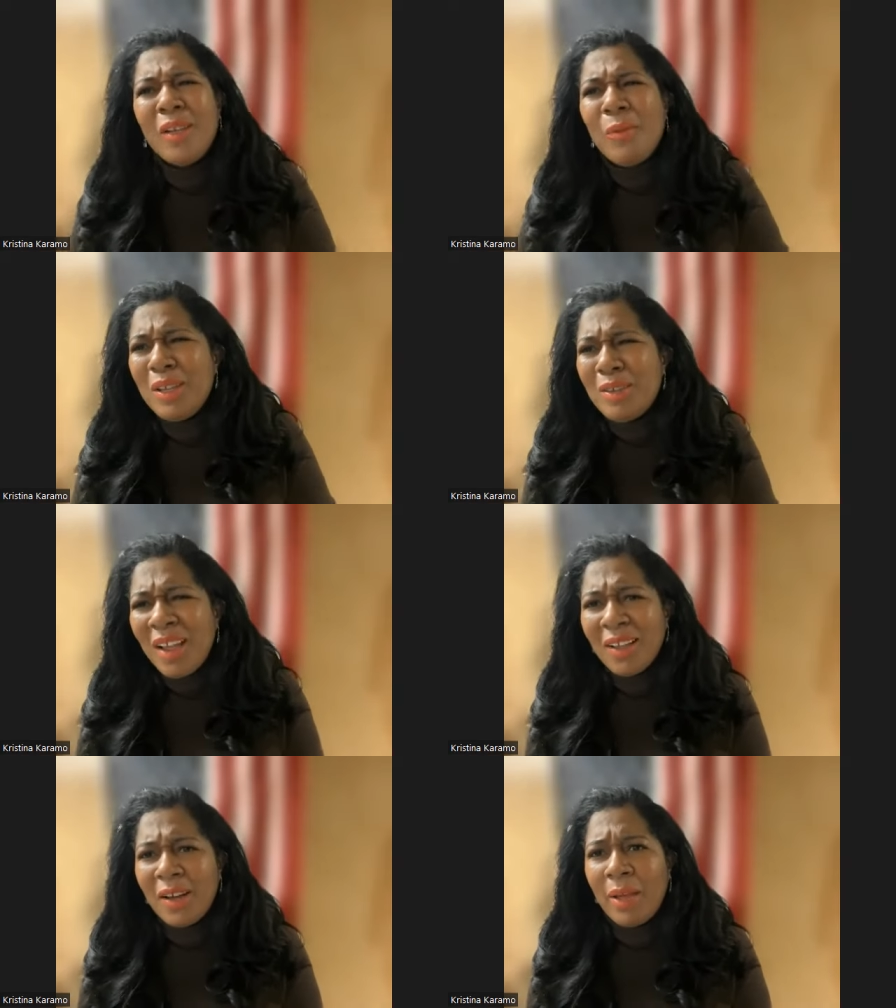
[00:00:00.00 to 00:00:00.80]
What are you
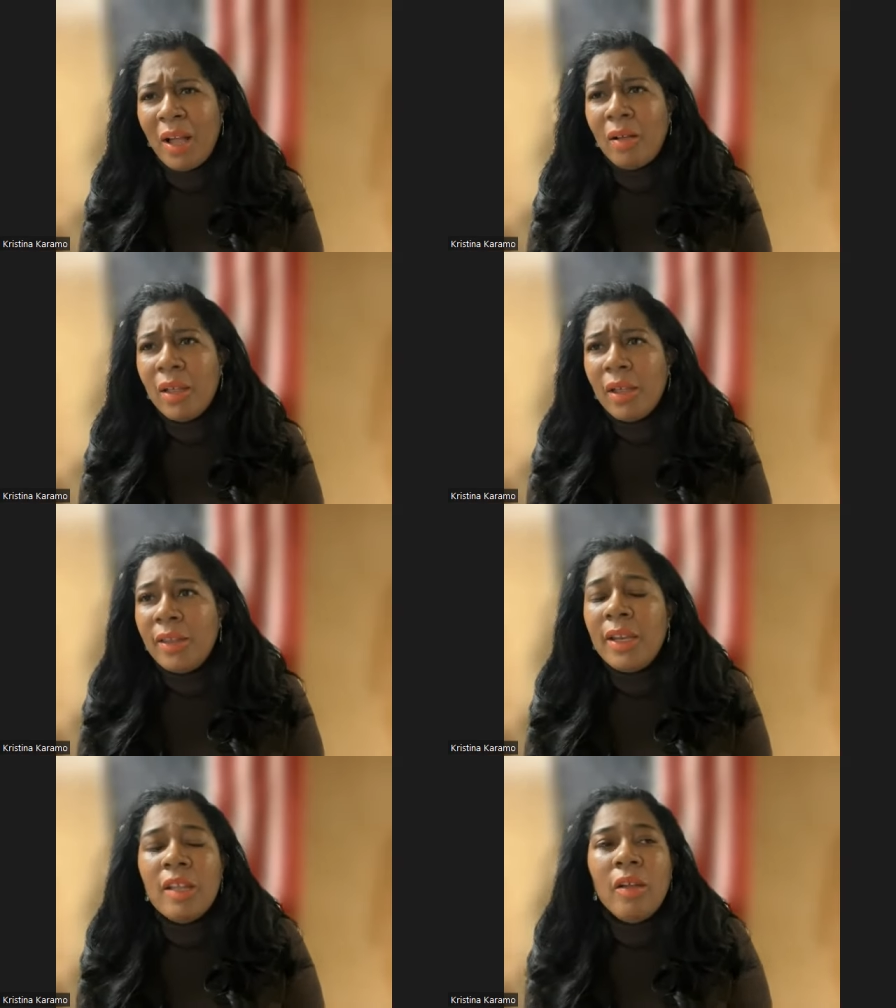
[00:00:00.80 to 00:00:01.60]
talking about?
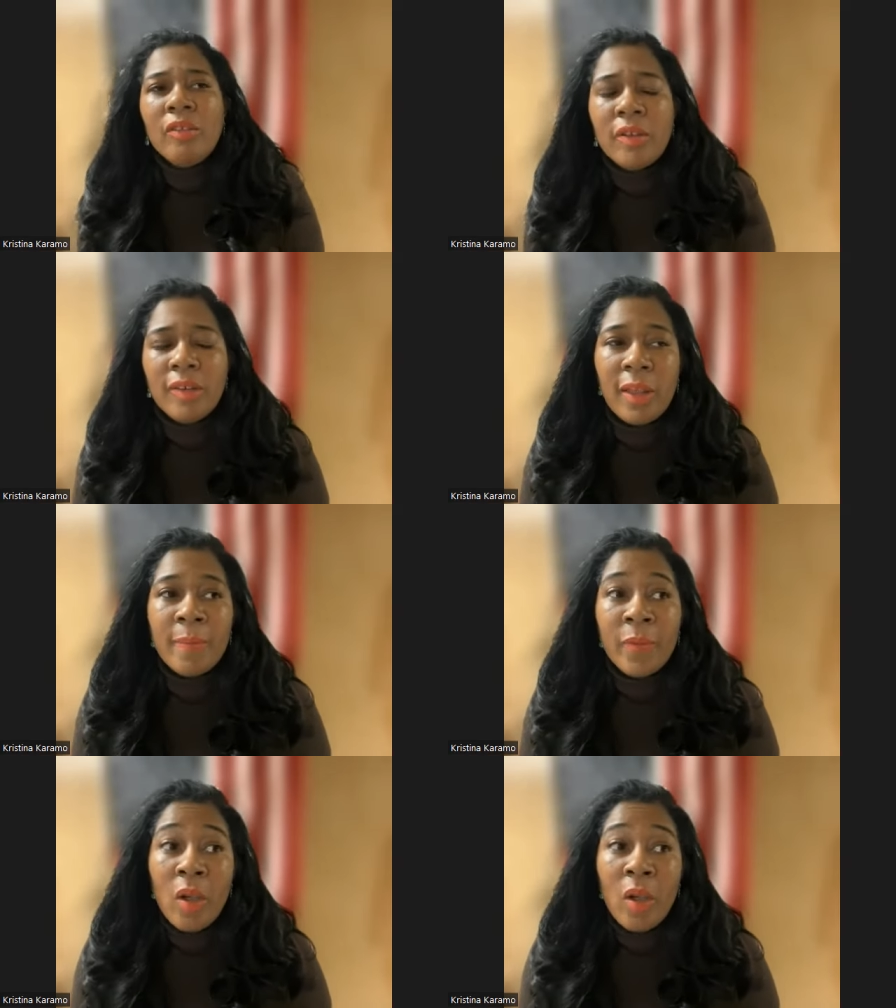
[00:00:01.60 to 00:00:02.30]
Then he goes on to say,